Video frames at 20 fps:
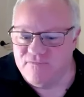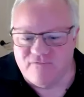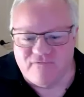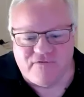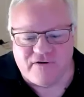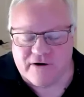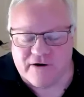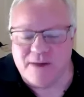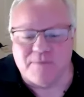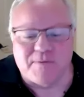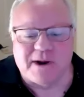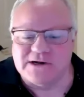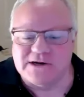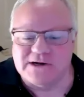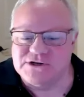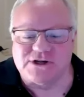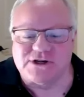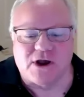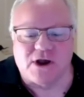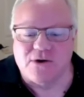very
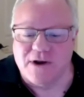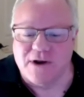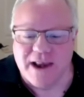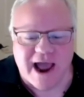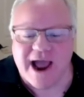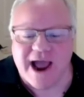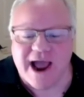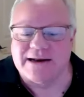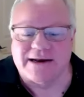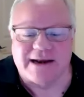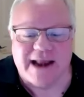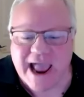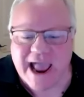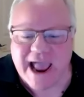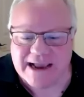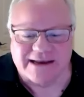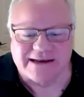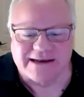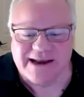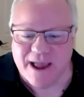much so not an
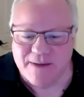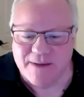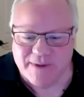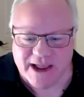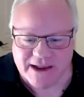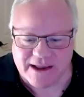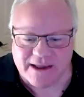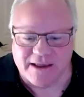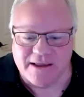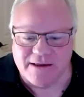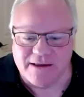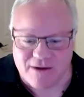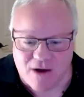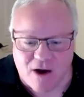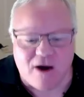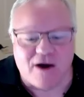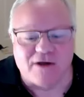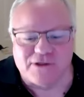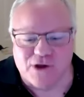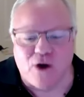academic,
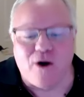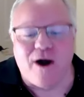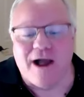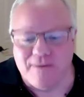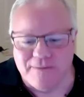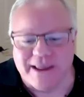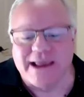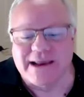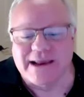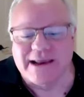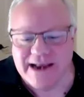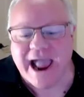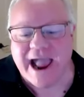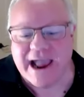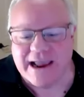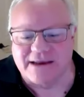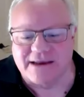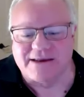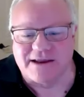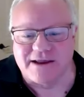although I'm in
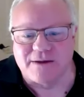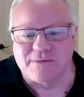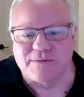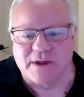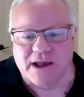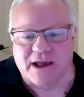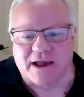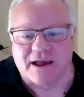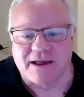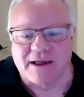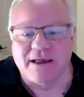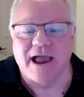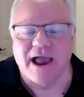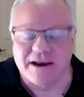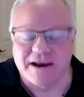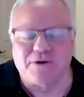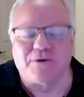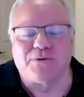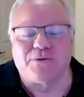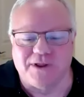academia.
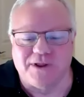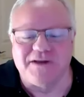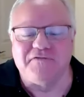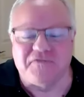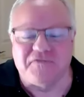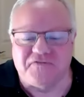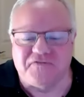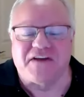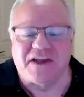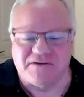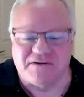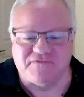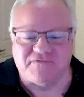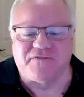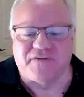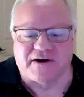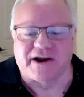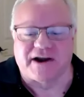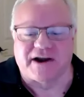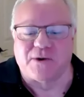I don't really fit
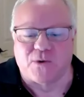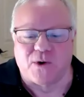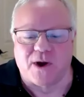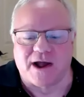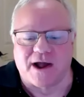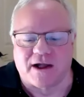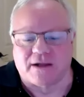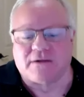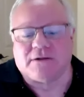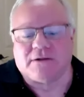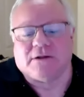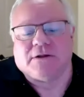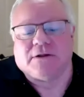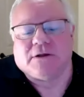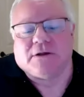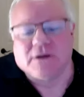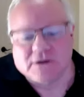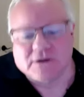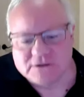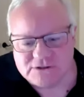very well.
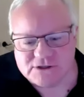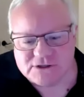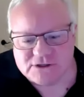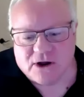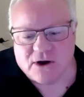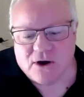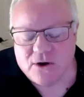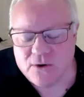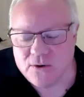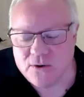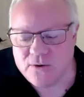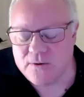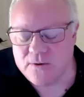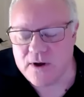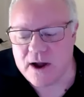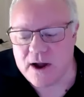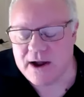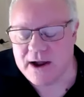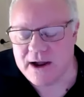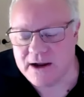So
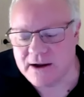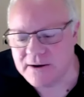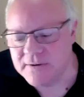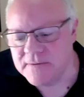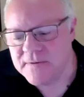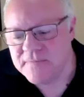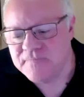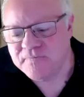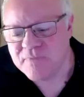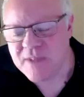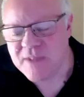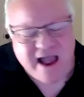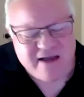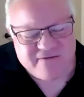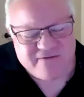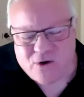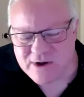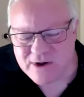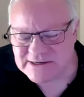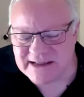I've
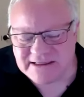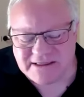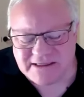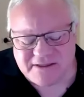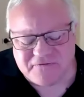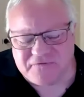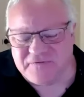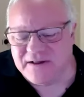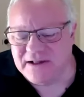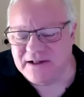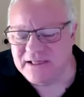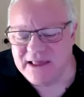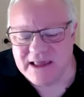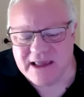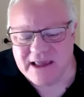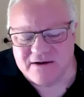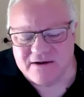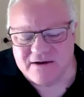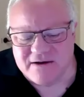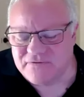always had the
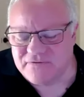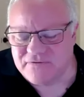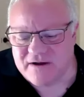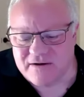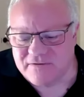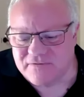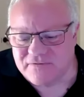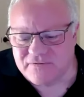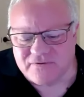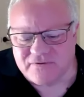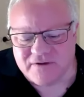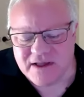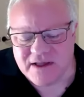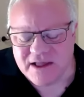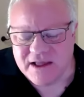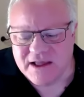feeling of